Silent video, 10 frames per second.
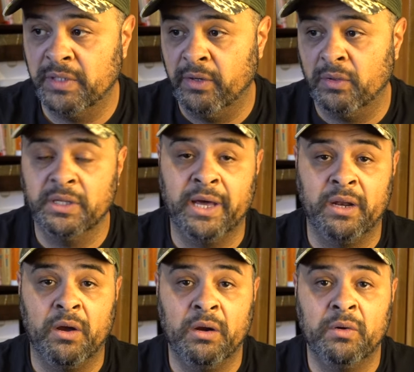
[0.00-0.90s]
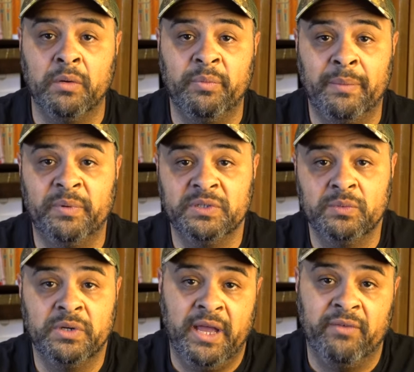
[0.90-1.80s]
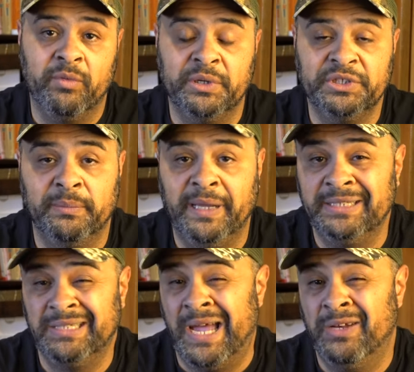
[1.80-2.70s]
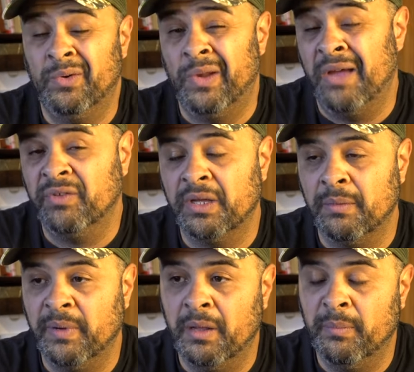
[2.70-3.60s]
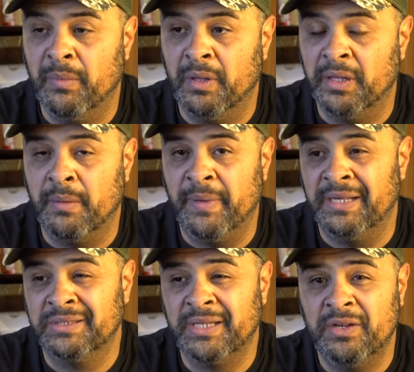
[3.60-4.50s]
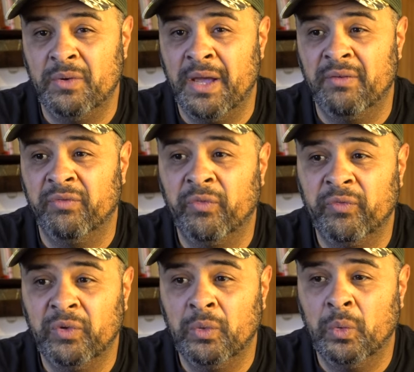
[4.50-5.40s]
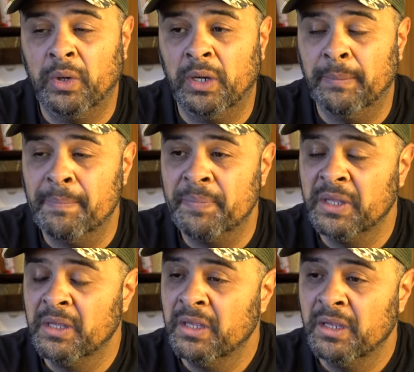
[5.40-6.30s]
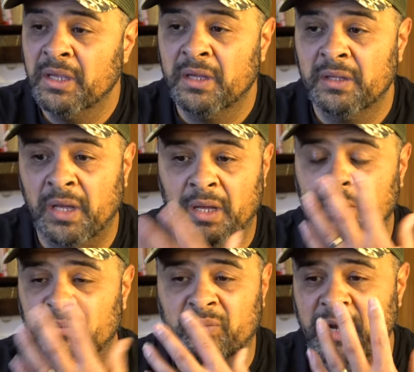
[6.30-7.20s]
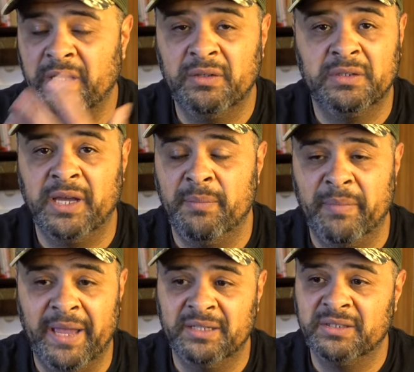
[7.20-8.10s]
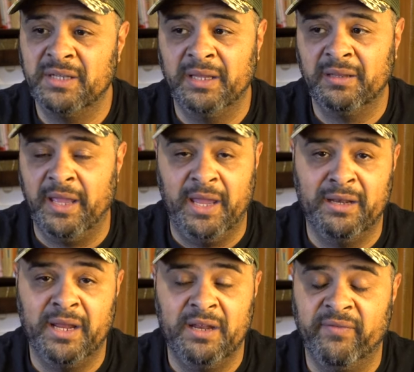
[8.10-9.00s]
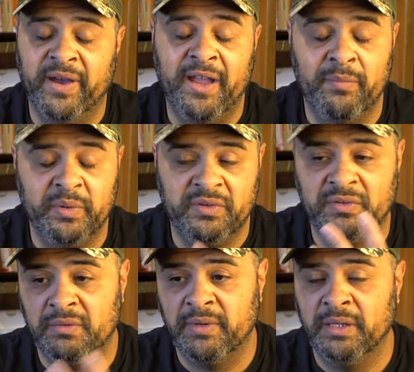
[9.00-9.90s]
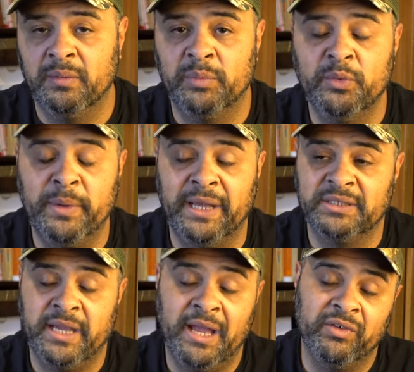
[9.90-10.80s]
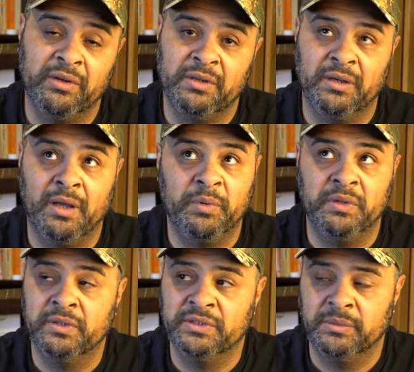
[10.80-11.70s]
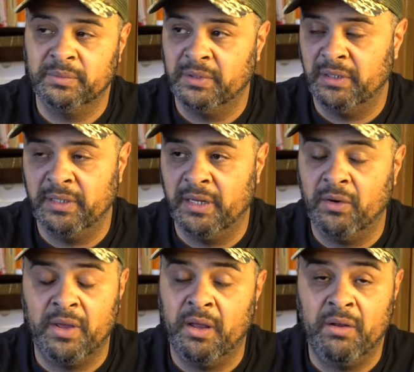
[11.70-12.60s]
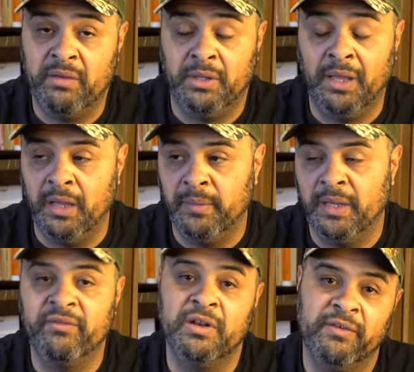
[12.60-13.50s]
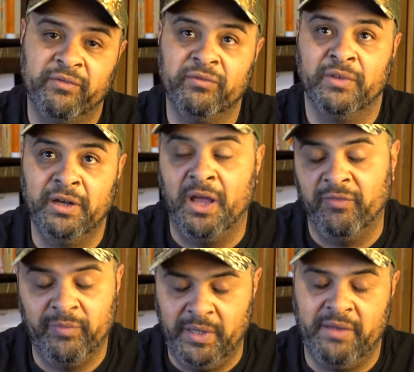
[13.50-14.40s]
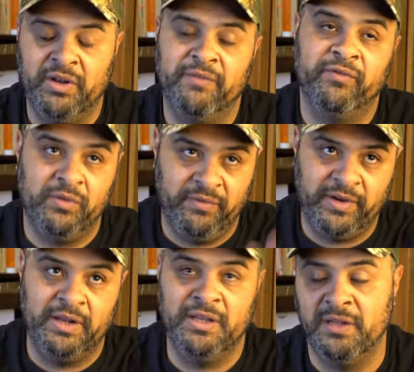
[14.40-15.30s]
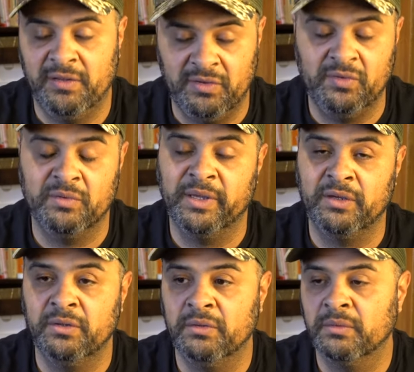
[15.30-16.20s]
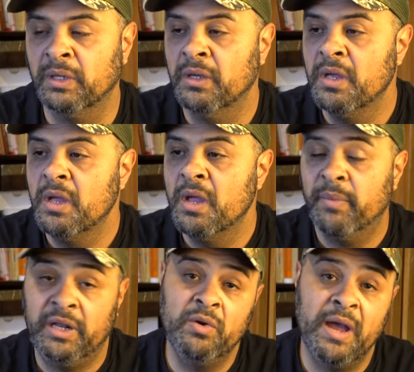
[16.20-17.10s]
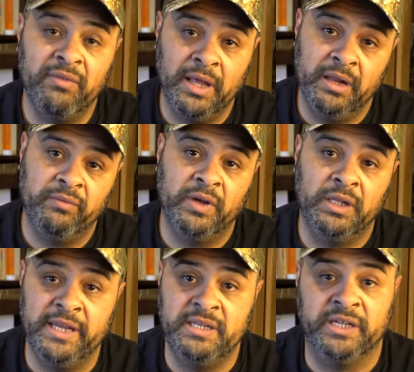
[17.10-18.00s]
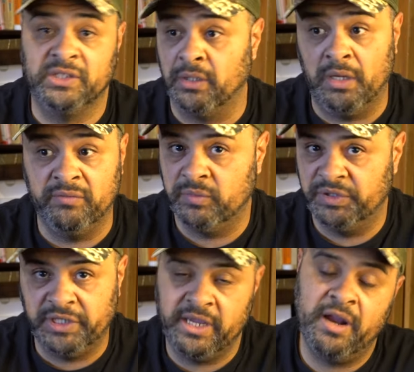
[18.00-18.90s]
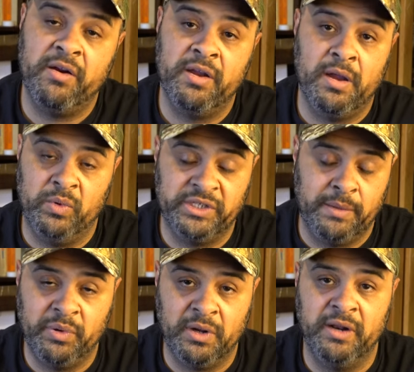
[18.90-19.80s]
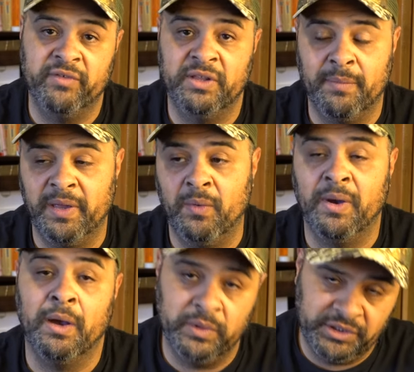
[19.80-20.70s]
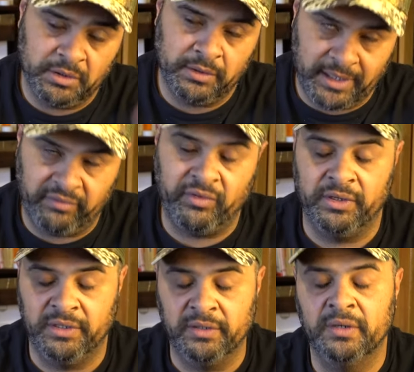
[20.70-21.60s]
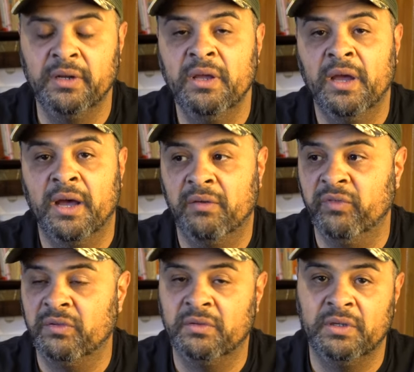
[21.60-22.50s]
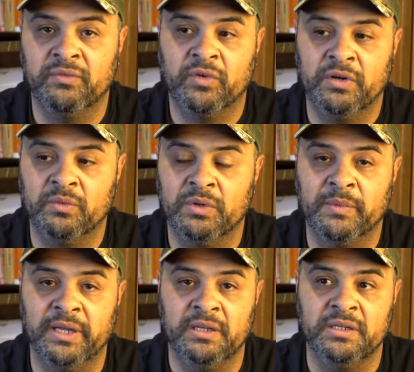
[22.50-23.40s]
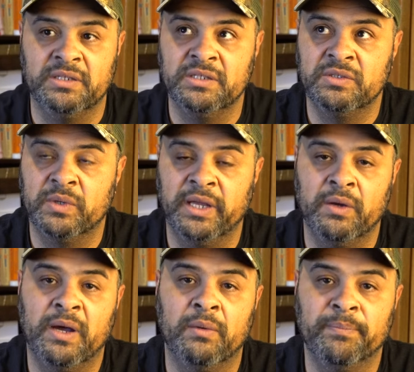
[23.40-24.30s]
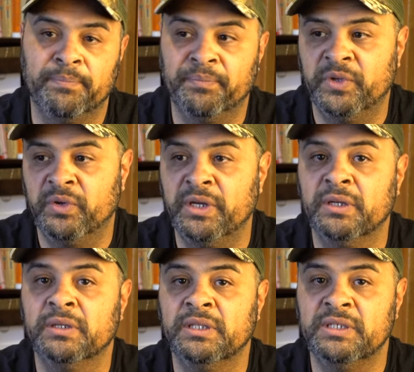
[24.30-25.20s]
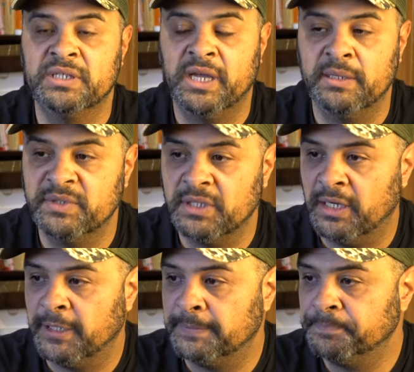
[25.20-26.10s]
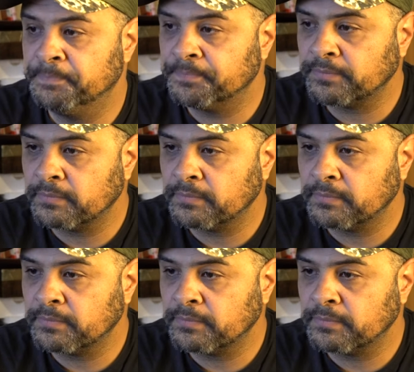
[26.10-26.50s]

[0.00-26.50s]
I know a lot of hardcore preppers would have a bunch of masks. I don't have a lot of a lot of masks. I do have a few um, um, regular type mask, not the N95, but just a regular blue mask. I have a couple of those that I don't, I don't have a lot. I mean, I have enough, enough. I have enough for if I needed to use them, I could use them. But I do have a lot of uh, latex gloves, which I carry, I, which I put on every time I go out, which I'll have on here, obviously, as far as one of my EDCs when I go out during these times. Um,